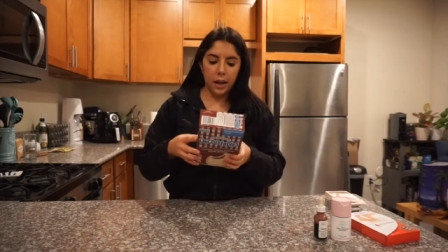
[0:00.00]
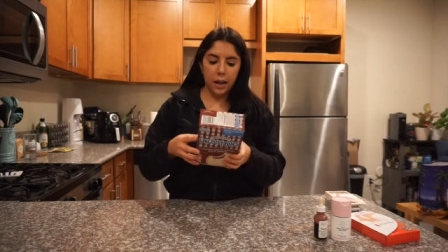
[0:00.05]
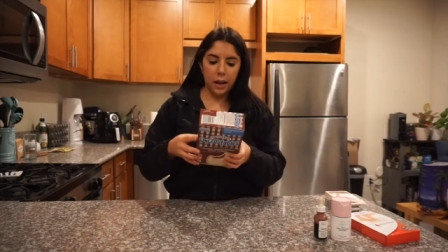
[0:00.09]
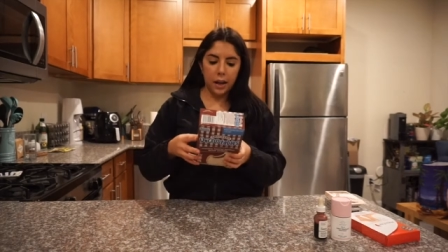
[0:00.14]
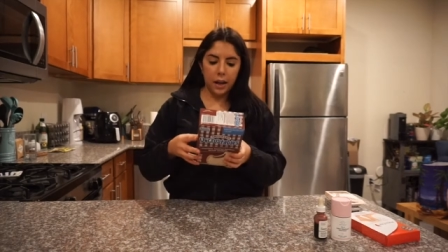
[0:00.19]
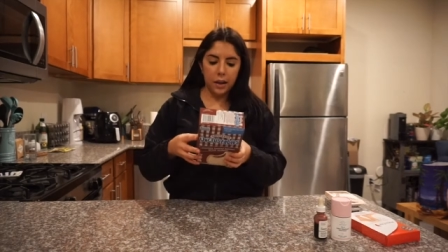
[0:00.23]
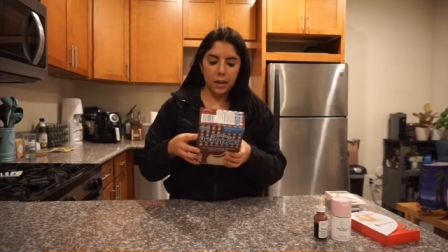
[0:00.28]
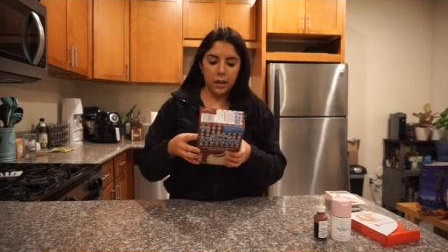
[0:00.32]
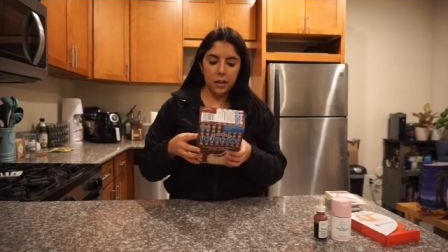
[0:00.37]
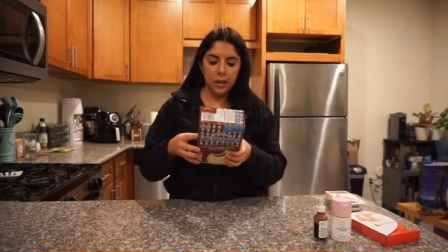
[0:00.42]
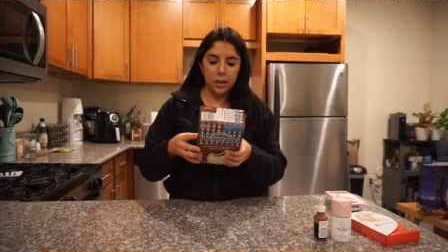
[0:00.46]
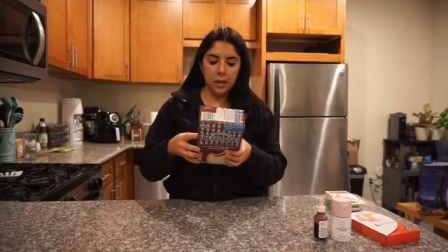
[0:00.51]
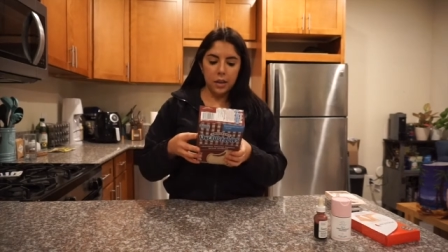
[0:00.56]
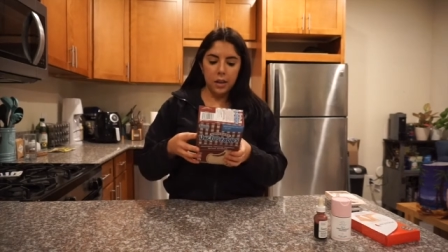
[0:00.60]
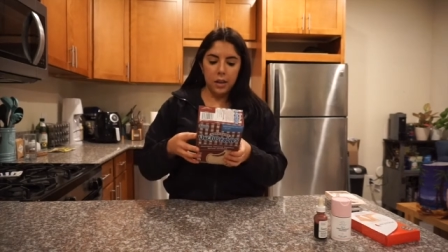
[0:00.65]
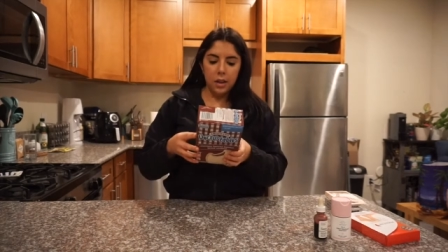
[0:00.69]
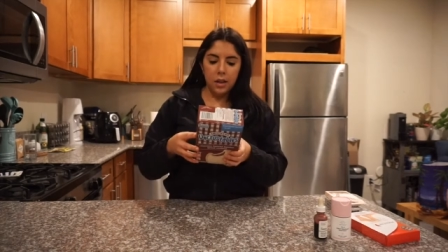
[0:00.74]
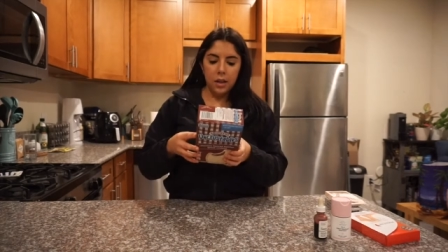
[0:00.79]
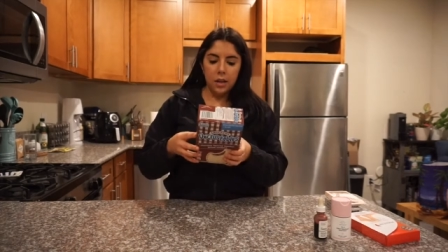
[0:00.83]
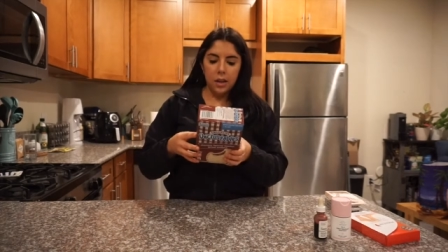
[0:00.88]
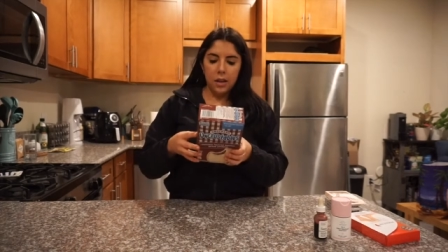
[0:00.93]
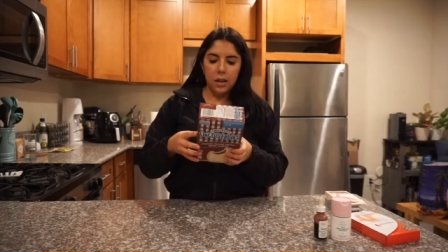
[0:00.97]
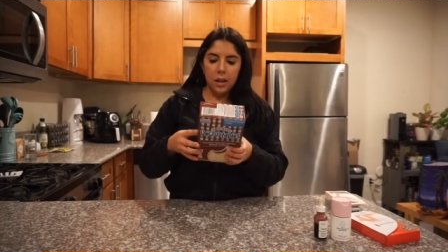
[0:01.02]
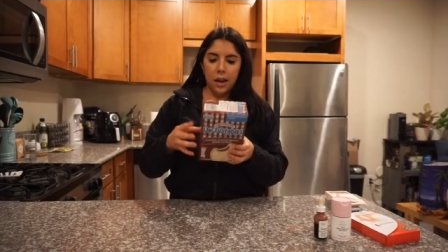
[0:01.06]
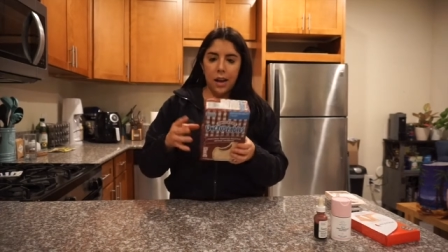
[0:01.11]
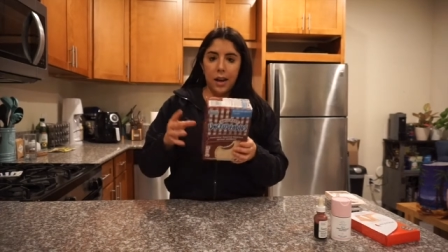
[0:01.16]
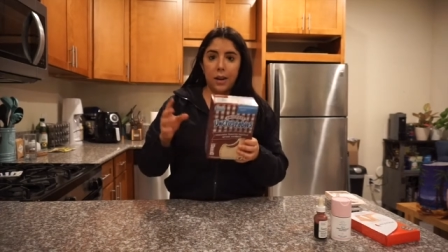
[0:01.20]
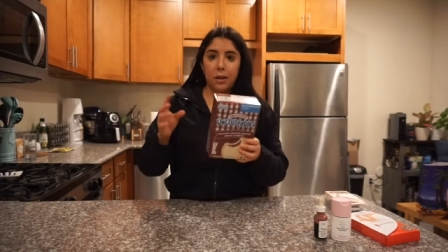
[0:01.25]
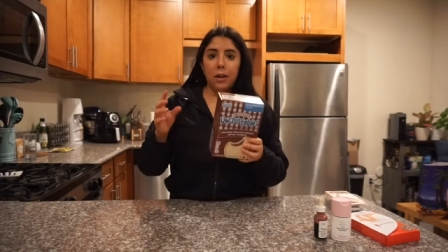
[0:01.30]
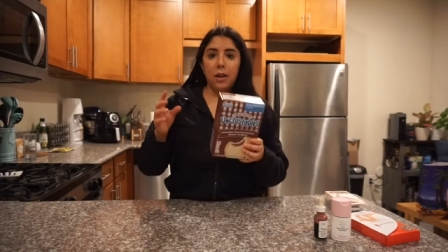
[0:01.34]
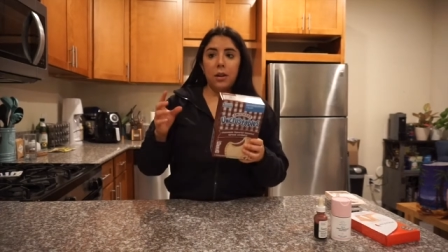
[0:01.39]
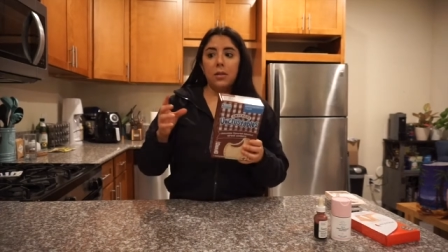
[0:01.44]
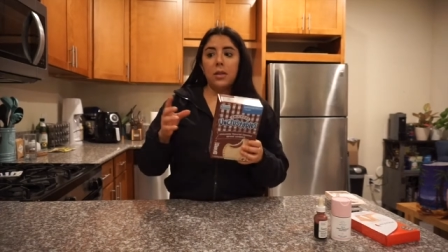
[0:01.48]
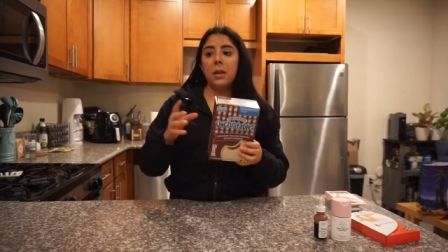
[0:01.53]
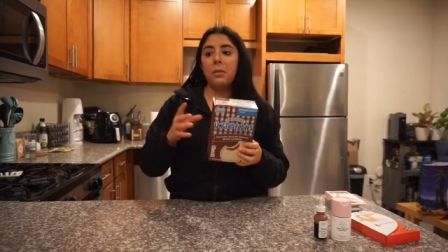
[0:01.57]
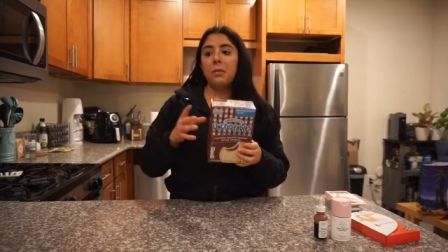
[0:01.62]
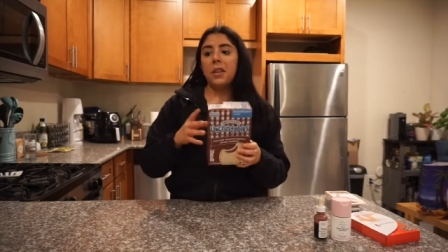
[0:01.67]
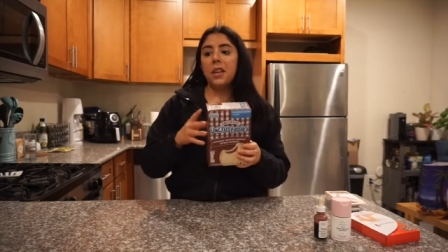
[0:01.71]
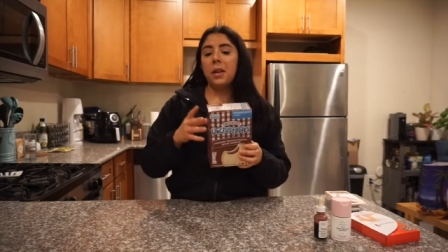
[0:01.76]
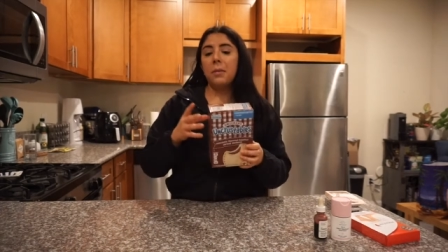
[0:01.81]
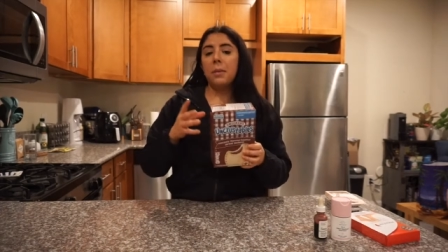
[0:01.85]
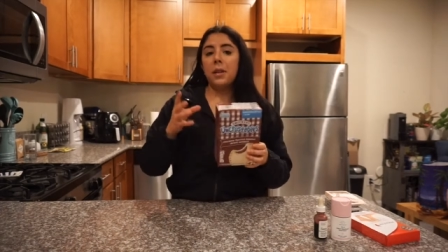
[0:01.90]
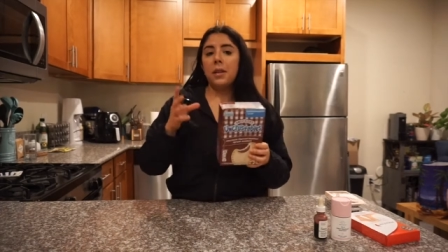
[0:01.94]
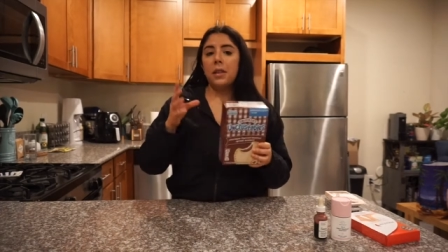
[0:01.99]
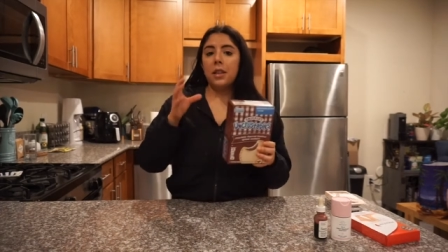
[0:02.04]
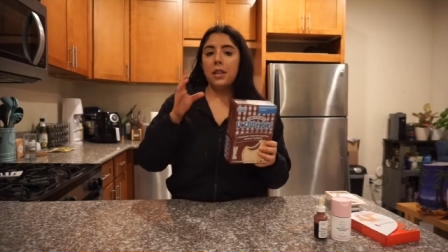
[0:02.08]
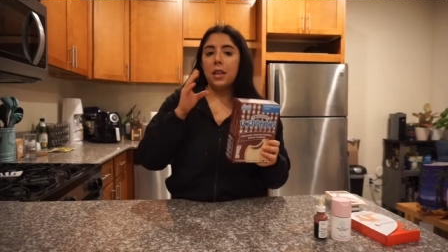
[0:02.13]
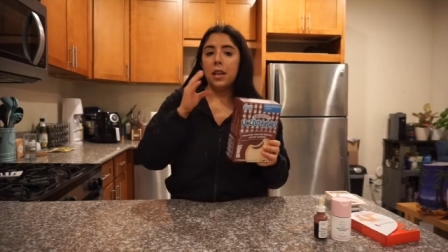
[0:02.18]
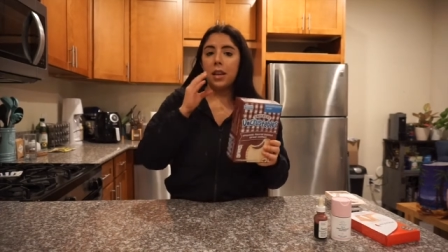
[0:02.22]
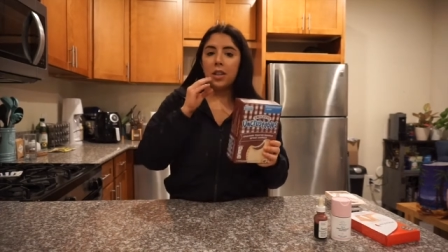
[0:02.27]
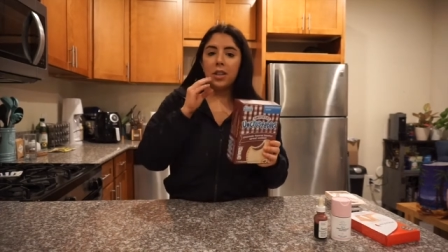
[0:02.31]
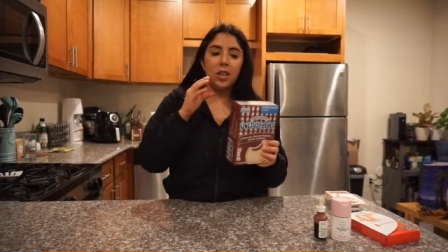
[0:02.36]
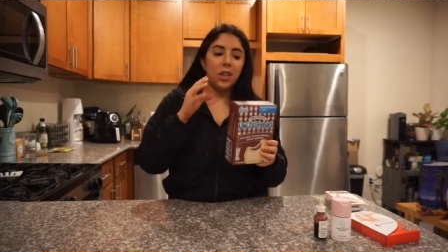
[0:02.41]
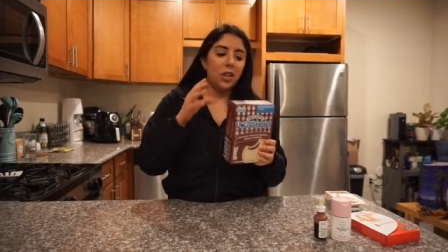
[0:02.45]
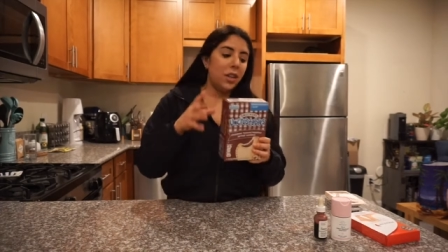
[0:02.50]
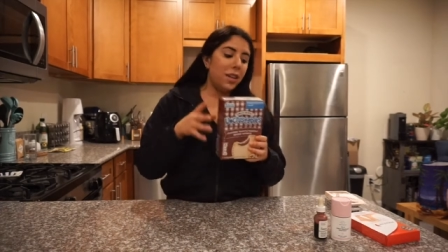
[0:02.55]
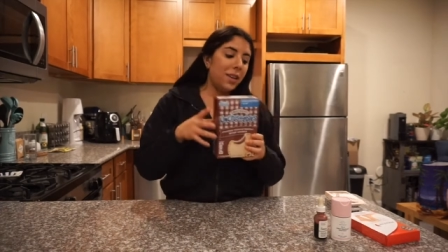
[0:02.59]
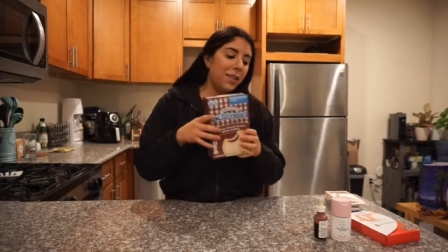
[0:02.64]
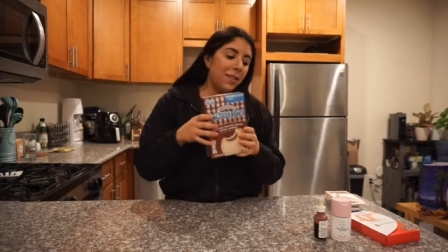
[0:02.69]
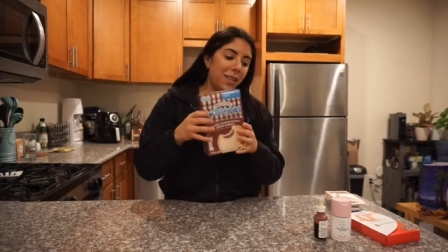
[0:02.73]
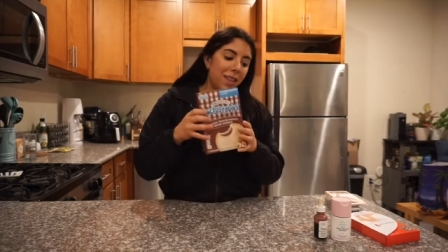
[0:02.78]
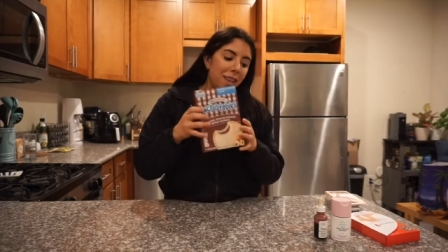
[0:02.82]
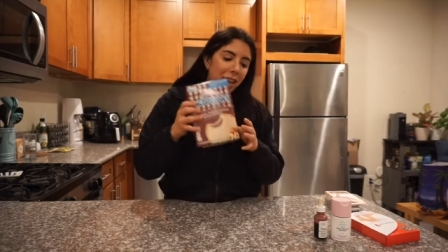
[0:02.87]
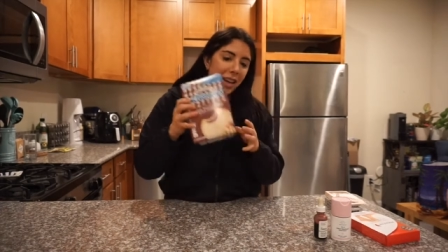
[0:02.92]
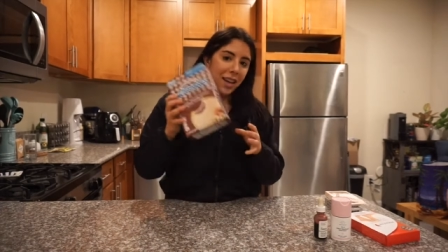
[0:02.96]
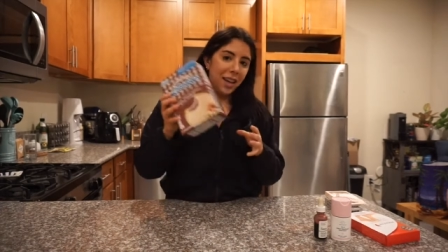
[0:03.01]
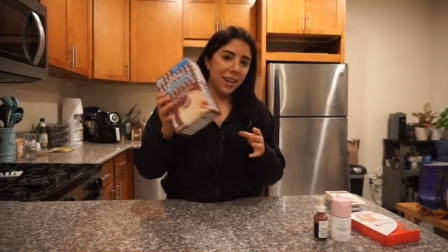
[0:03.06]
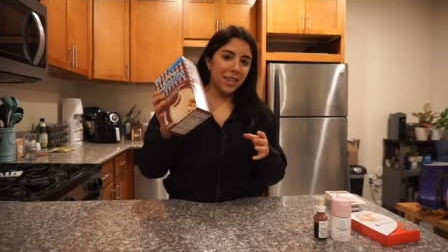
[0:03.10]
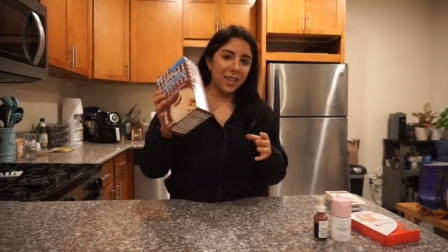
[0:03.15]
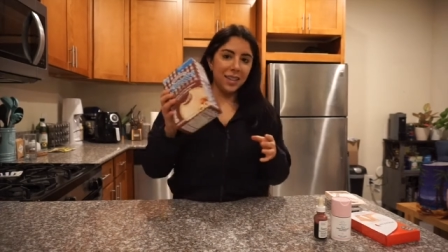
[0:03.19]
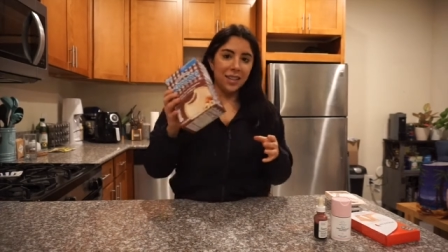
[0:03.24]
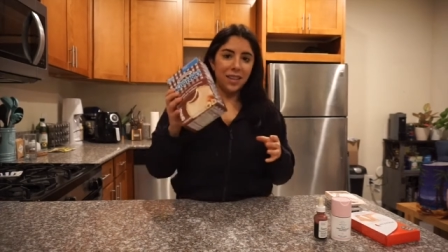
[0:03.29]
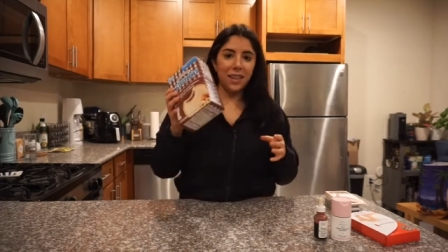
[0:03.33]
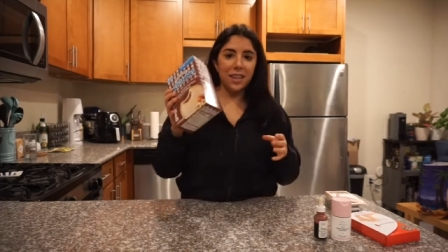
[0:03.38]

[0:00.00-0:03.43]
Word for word: And I don't know, something about the texture of these,